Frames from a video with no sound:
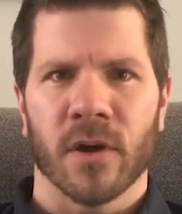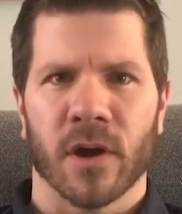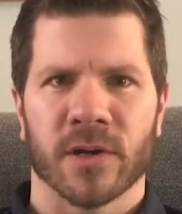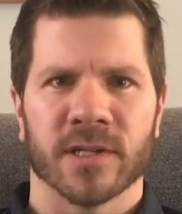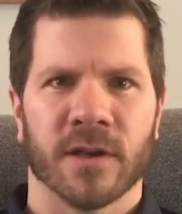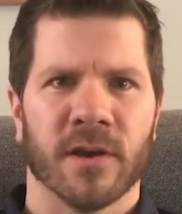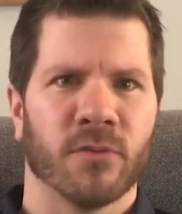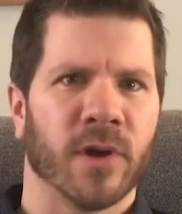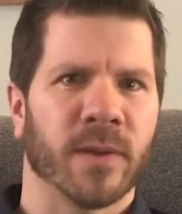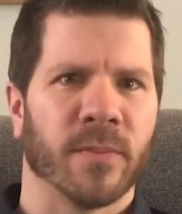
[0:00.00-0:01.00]
Our design
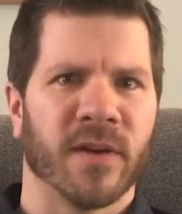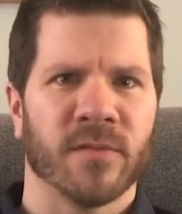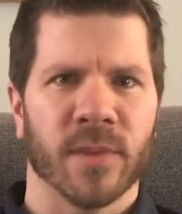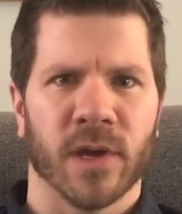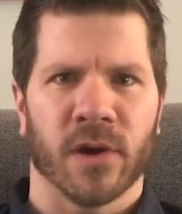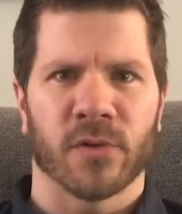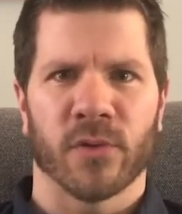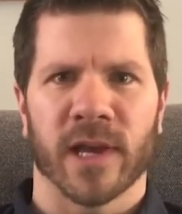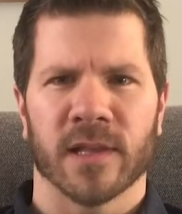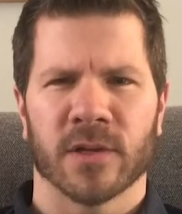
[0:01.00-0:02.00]
went above and beyond
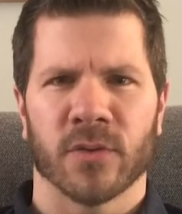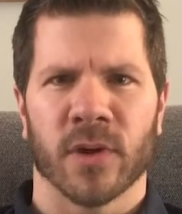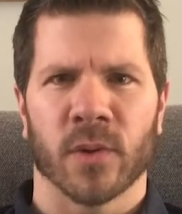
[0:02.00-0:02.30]
regulatory